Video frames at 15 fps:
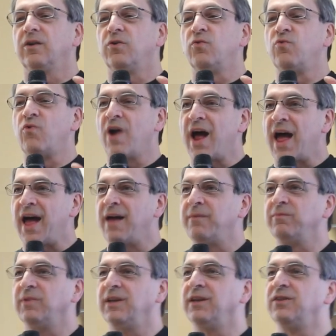
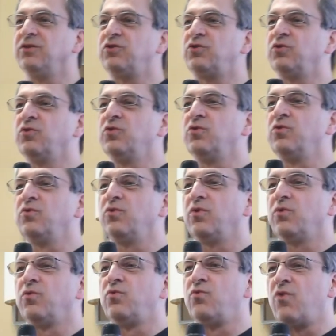RAM into
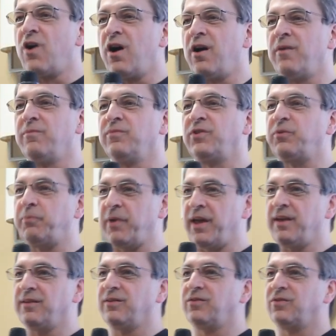ROM
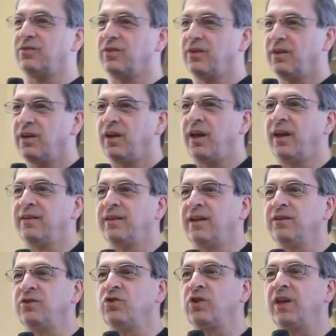space. And
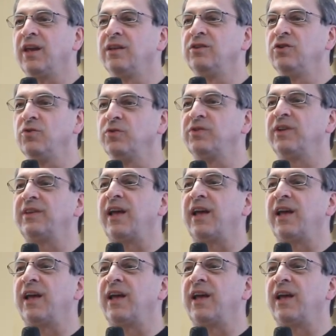then you can use it